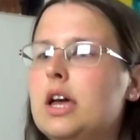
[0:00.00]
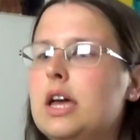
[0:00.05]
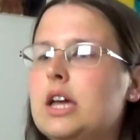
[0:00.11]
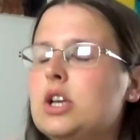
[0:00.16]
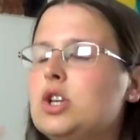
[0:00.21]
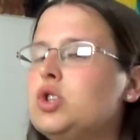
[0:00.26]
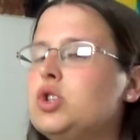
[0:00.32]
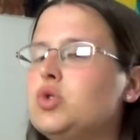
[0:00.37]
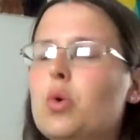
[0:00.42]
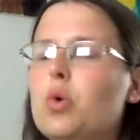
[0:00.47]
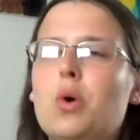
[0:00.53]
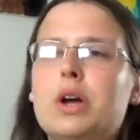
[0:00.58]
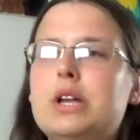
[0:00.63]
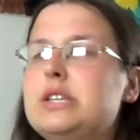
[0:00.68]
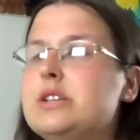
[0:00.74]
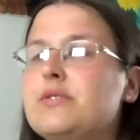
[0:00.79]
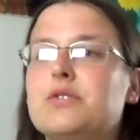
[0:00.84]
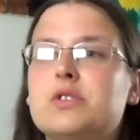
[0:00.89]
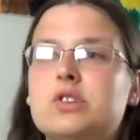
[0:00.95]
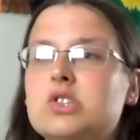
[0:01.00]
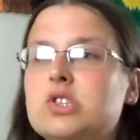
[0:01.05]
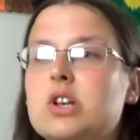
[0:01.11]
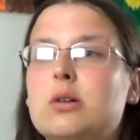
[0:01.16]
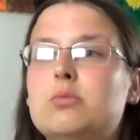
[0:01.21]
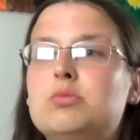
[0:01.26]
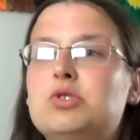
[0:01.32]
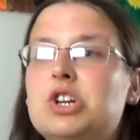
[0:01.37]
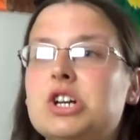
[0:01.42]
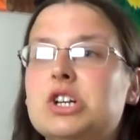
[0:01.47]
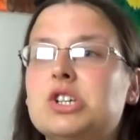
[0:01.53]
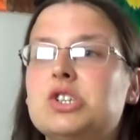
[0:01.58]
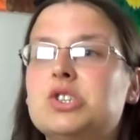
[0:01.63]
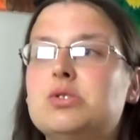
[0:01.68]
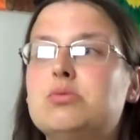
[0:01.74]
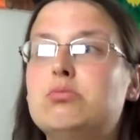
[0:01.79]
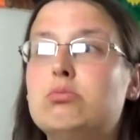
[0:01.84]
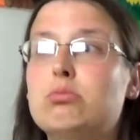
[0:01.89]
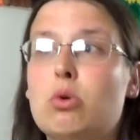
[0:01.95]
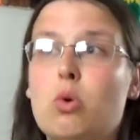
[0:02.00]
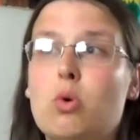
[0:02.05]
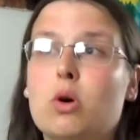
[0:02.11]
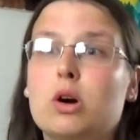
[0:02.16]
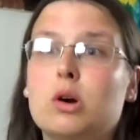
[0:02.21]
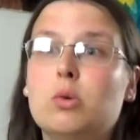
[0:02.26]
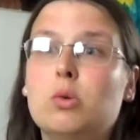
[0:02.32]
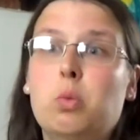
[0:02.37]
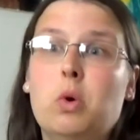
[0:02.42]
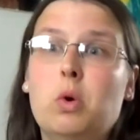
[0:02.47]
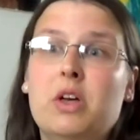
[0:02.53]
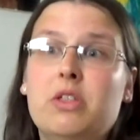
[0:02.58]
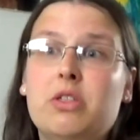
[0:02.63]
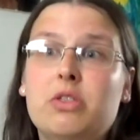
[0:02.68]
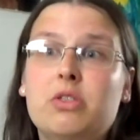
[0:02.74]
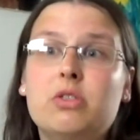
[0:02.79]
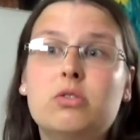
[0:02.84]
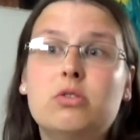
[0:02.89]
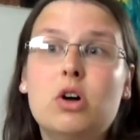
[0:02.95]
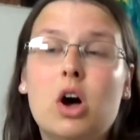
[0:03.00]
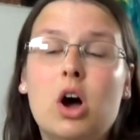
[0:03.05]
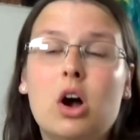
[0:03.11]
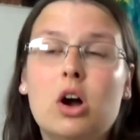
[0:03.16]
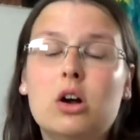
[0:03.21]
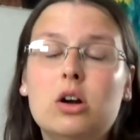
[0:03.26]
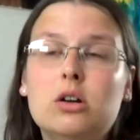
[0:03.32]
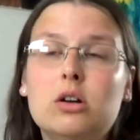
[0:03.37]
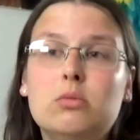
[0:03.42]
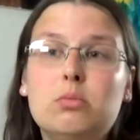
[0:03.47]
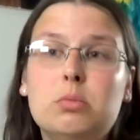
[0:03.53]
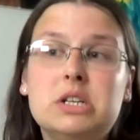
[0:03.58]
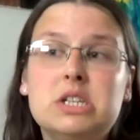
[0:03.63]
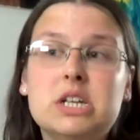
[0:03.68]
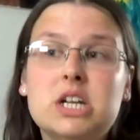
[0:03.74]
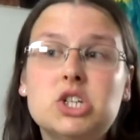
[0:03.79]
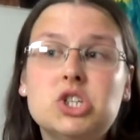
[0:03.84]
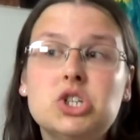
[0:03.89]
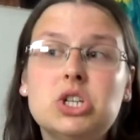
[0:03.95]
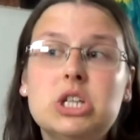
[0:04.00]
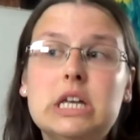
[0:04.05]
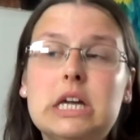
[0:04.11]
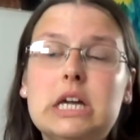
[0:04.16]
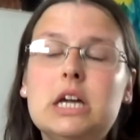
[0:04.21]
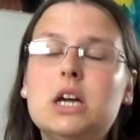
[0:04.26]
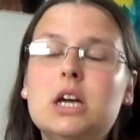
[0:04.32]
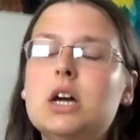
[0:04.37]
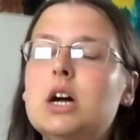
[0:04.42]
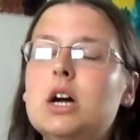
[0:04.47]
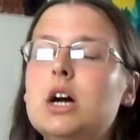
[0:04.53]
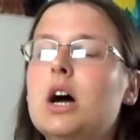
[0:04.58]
enjoy different subjects more with the art potentially.